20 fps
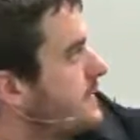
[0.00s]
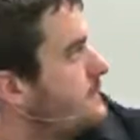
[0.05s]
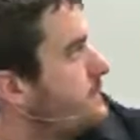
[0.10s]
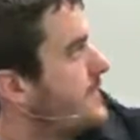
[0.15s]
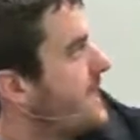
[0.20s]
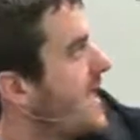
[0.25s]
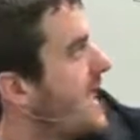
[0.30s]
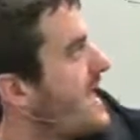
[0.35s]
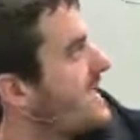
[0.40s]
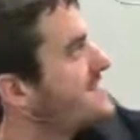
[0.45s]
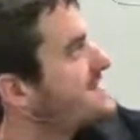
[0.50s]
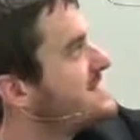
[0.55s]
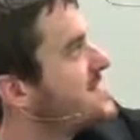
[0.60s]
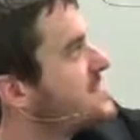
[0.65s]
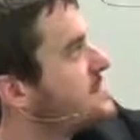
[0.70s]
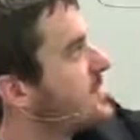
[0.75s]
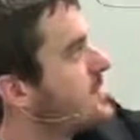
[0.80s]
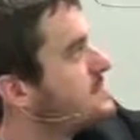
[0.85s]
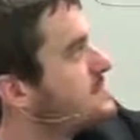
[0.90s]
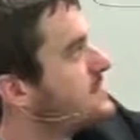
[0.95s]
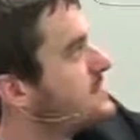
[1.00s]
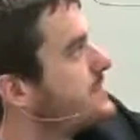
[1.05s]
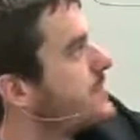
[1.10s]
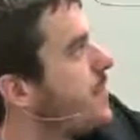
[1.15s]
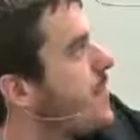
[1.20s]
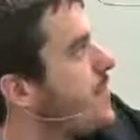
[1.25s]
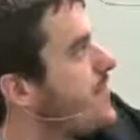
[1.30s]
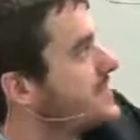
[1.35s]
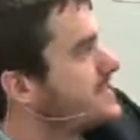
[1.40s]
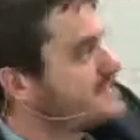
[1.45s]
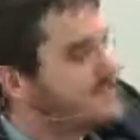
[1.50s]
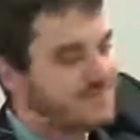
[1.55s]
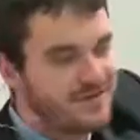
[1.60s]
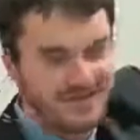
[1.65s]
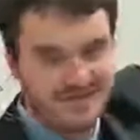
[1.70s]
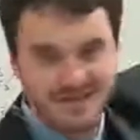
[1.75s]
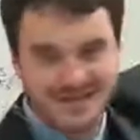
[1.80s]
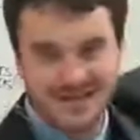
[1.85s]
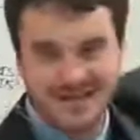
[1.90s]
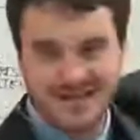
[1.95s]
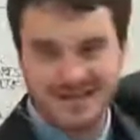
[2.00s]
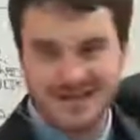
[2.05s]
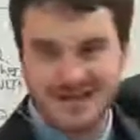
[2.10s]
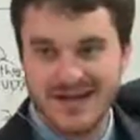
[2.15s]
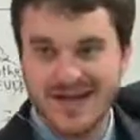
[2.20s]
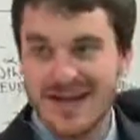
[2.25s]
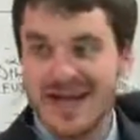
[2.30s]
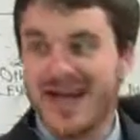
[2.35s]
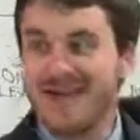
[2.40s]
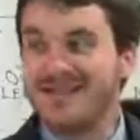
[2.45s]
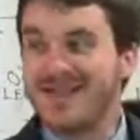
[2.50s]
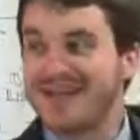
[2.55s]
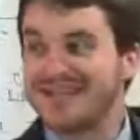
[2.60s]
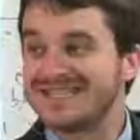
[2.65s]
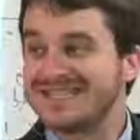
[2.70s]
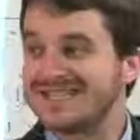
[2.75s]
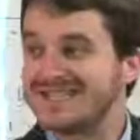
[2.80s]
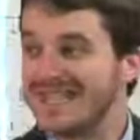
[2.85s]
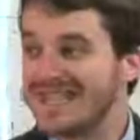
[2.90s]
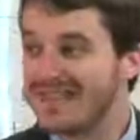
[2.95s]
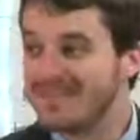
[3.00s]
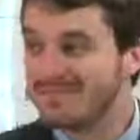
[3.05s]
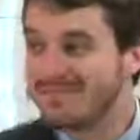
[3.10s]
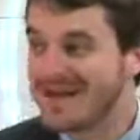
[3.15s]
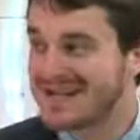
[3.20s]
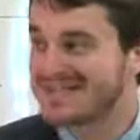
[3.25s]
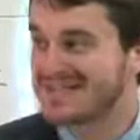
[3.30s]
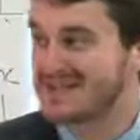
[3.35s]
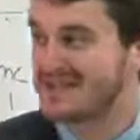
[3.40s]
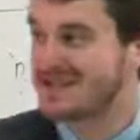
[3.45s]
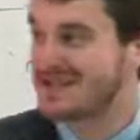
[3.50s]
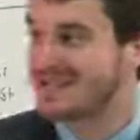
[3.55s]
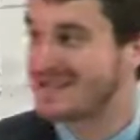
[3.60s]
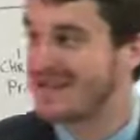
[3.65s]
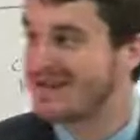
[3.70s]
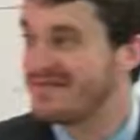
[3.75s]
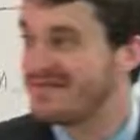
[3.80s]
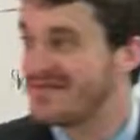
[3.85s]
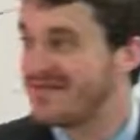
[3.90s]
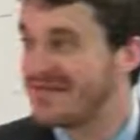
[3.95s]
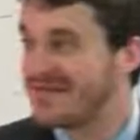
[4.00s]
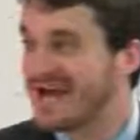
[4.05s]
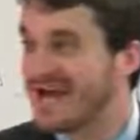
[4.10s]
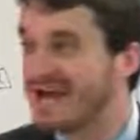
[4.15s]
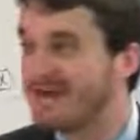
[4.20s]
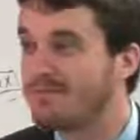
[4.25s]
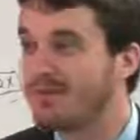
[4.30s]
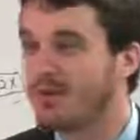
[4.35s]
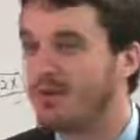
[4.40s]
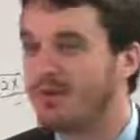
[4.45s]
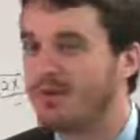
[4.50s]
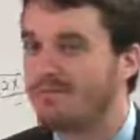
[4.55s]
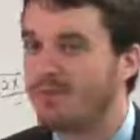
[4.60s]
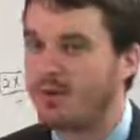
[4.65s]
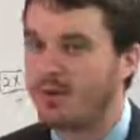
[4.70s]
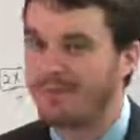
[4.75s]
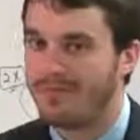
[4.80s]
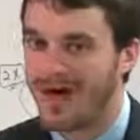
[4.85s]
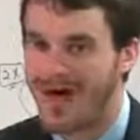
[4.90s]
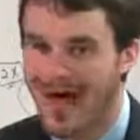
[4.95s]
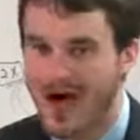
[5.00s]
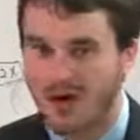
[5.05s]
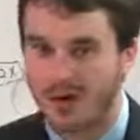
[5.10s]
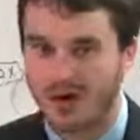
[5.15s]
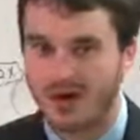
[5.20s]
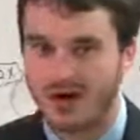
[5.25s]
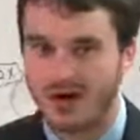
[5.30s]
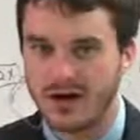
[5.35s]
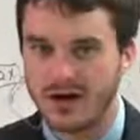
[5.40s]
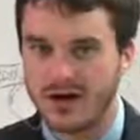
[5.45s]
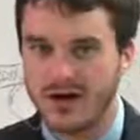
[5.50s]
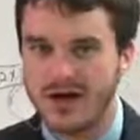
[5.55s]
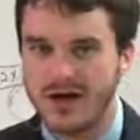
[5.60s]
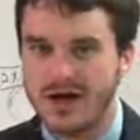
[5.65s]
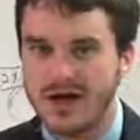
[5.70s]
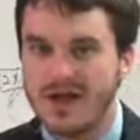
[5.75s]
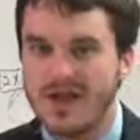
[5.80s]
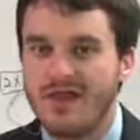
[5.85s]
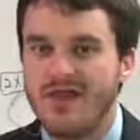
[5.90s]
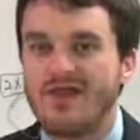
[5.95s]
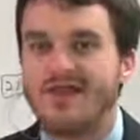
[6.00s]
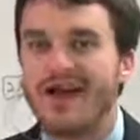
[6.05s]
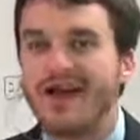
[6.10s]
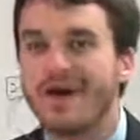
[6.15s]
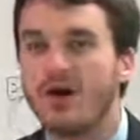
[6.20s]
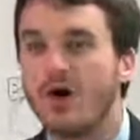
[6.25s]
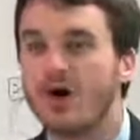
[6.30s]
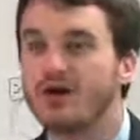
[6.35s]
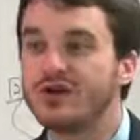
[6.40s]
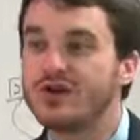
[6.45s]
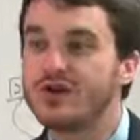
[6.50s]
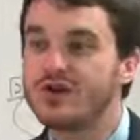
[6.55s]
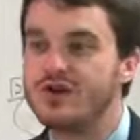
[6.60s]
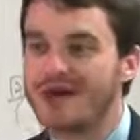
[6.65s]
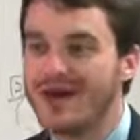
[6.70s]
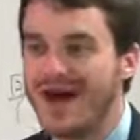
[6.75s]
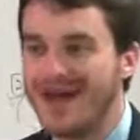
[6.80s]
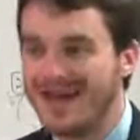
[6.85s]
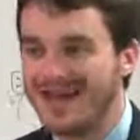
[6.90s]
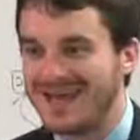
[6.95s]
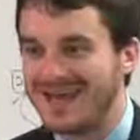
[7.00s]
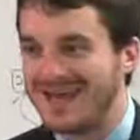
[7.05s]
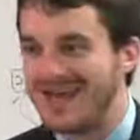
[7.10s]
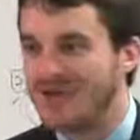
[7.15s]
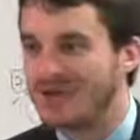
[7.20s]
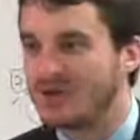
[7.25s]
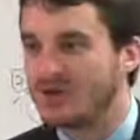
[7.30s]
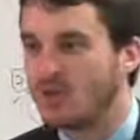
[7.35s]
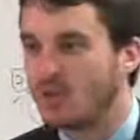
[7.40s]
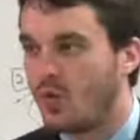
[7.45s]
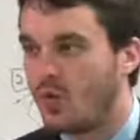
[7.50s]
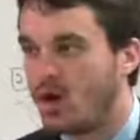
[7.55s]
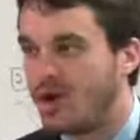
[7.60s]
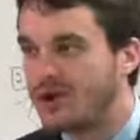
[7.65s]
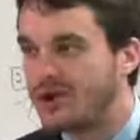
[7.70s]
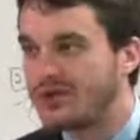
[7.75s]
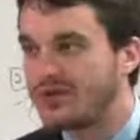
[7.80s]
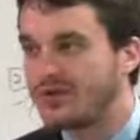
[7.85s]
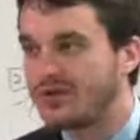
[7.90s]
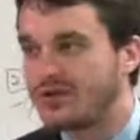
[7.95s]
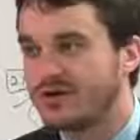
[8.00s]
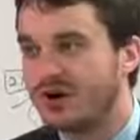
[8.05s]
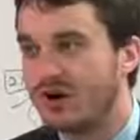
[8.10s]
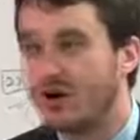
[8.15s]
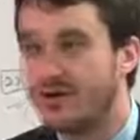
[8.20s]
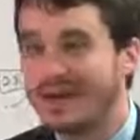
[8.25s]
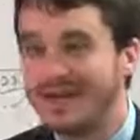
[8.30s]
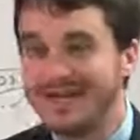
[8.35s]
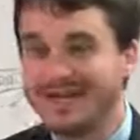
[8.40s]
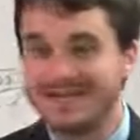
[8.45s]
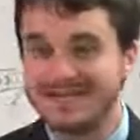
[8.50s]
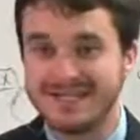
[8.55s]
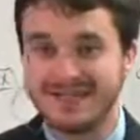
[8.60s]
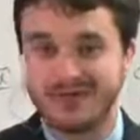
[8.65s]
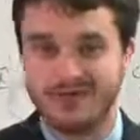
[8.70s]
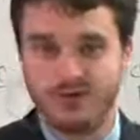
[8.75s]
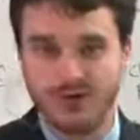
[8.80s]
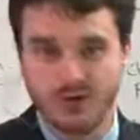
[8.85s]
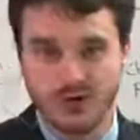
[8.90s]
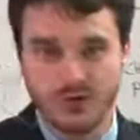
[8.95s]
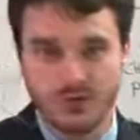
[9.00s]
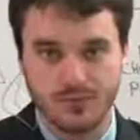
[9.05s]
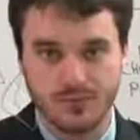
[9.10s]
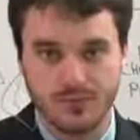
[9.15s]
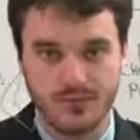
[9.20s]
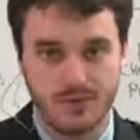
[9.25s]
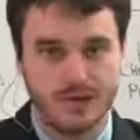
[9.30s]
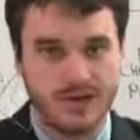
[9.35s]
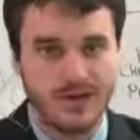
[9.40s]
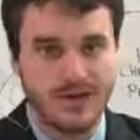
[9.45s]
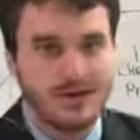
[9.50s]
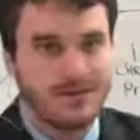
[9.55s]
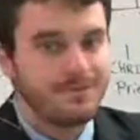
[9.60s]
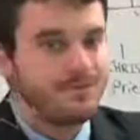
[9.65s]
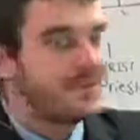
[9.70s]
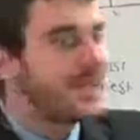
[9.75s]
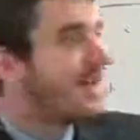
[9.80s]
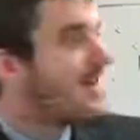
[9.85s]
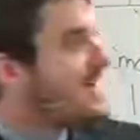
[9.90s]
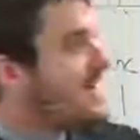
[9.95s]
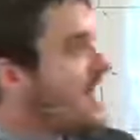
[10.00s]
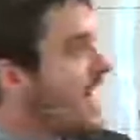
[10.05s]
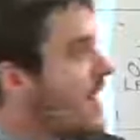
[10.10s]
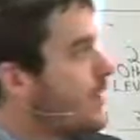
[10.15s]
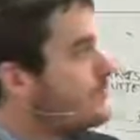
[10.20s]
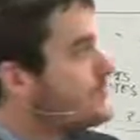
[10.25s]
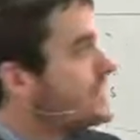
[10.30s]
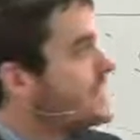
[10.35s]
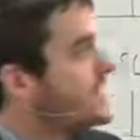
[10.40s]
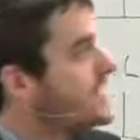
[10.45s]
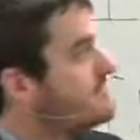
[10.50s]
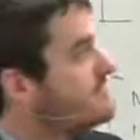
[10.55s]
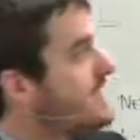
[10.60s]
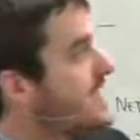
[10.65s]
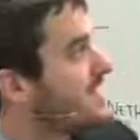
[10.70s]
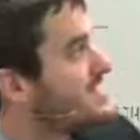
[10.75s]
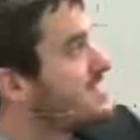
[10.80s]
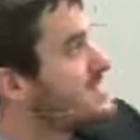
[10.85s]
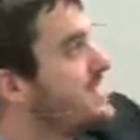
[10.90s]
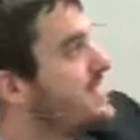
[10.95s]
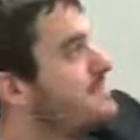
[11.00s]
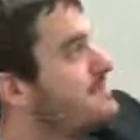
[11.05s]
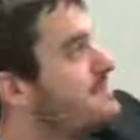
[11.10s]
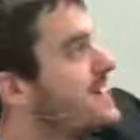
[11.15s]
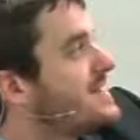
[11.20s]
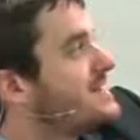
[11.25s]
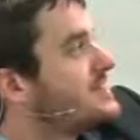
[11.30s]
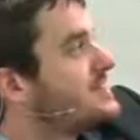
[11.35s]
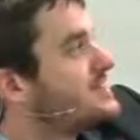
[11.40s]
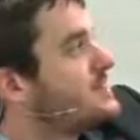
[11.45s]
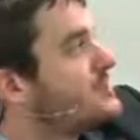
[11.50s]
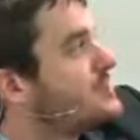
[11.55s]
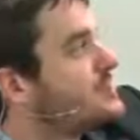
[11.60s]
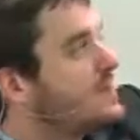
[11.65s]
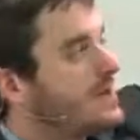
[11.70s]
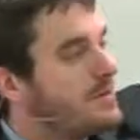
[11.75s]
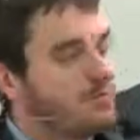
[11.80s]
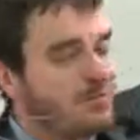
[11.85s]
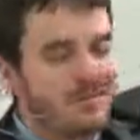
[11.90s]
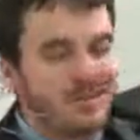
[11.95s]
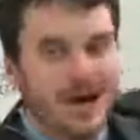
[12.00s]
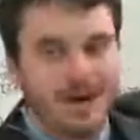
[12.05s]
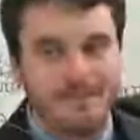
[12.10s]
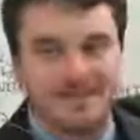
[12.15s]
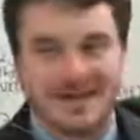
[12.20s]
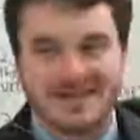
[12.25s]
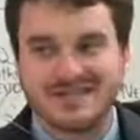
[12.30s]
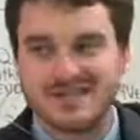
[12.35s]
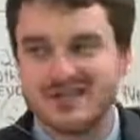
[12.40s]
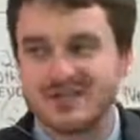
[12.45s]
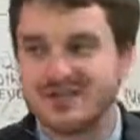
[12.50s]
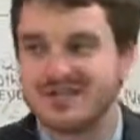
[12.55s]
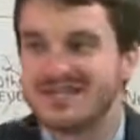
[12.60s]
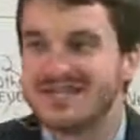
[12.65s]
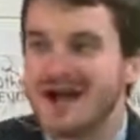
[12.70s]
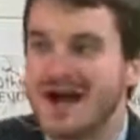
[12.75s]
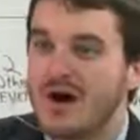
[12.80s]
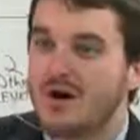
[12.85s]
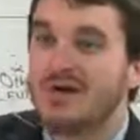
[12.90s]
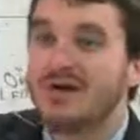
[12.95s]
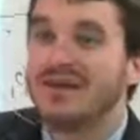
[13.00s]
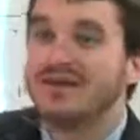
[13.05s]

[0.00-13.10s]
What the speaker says: But as they come to the August 15th, and that same message is given again, but with more power, they all unite into one cohesive group, and now they give that same message, but that message is now